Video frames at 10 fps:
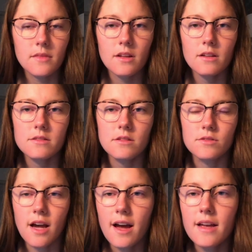So
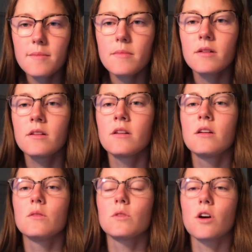time,
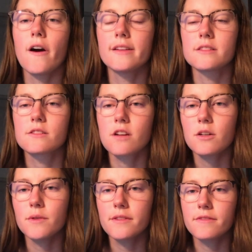we'll go ahead and start
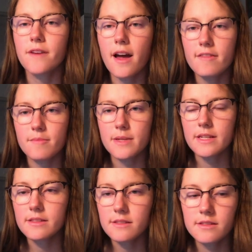with 5
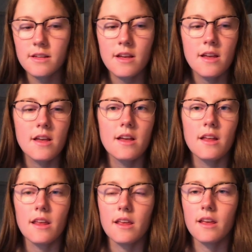minutes,
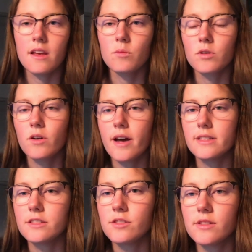and we'll go ahead
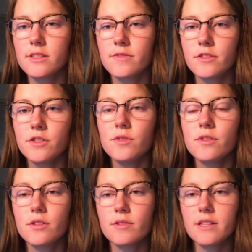and do this for 2 to
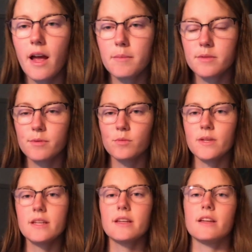3 times per
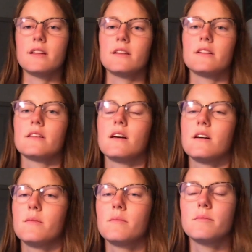week, and
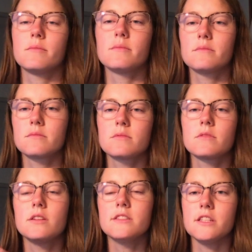
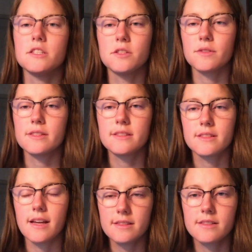continue to
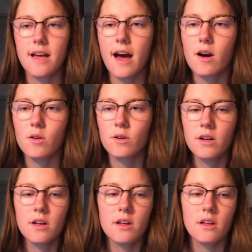assess how
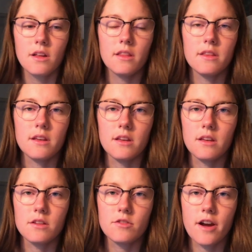
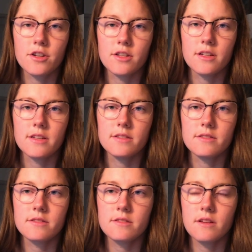the traction is